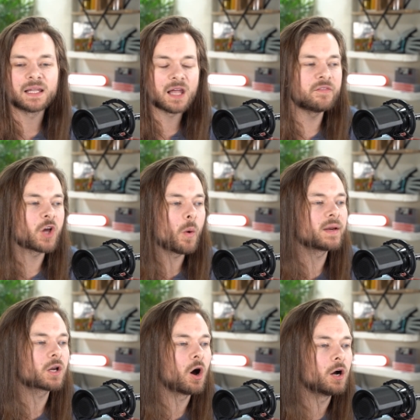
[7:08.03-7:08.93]
I love
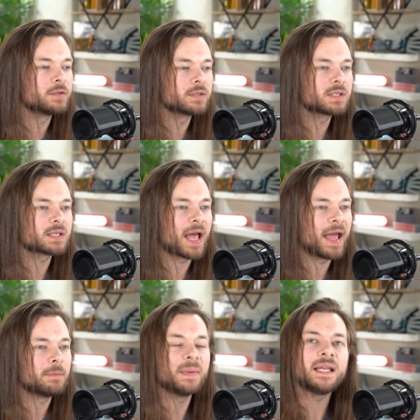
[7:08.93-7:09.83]
going to cons
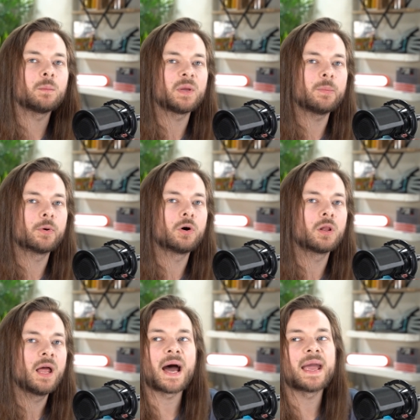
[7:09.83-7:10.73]
and meeting
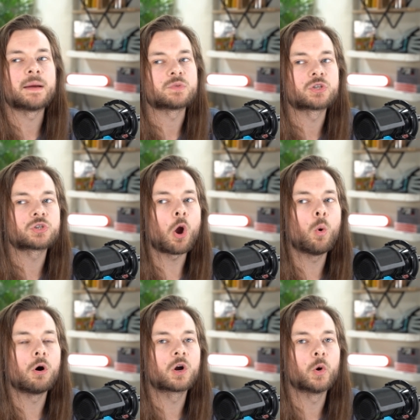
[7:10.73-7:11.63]
people, but I am
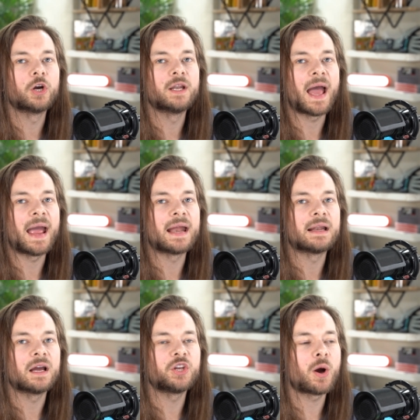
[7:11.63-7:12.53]
so awkward.
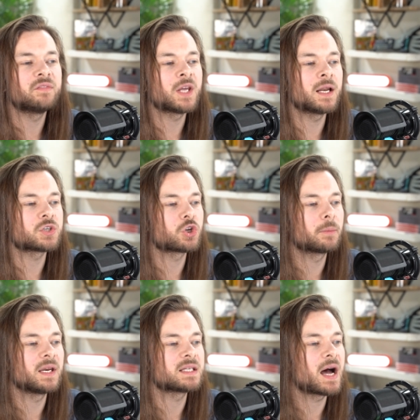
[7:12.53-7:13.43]
And you know, I've done it
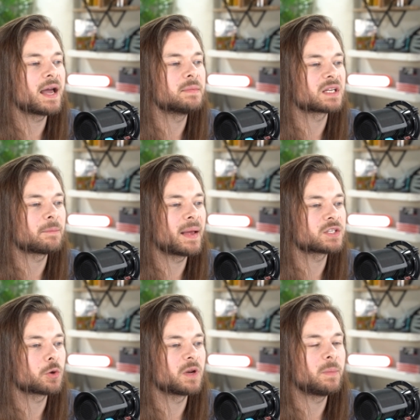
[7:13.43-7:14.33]
so many times and I
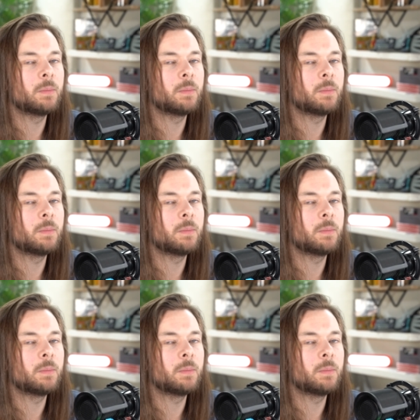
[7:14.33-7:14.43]
met so many